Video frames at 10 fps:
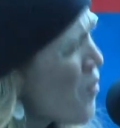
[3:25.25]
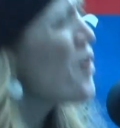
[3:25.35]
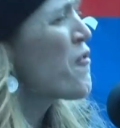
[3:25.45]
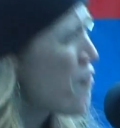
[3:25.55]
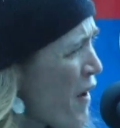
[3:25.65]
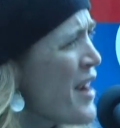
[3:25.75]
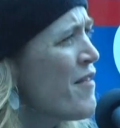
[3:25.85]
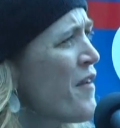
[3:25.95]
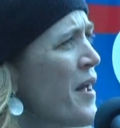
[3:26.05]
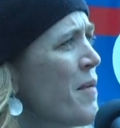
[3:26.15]
We're afraid
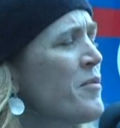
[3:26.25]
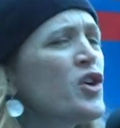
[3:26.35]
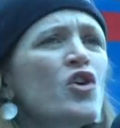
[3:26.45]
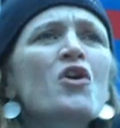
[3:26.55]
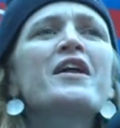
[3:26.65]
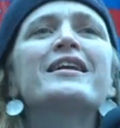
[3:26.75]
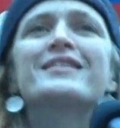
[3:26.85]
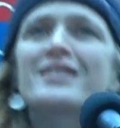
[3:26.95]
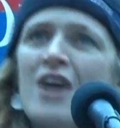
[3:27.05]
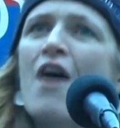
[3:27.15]
of him? Surely
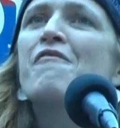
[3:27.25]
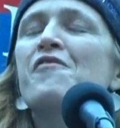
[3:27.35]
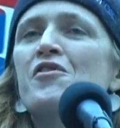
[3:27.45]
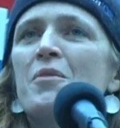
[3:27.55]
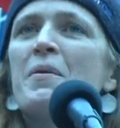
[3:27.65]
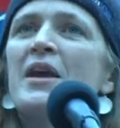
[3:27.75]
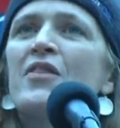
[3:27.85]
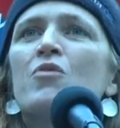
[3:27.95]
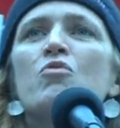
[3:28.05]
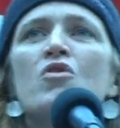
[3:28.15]
it's tougher to be in
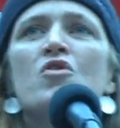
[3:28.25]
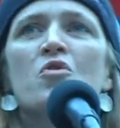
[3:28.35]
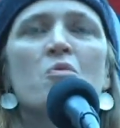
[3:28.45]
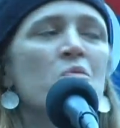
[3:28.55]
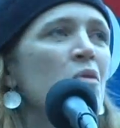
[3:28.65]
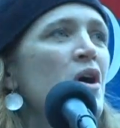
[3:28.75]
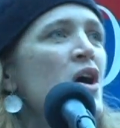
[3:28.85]
the room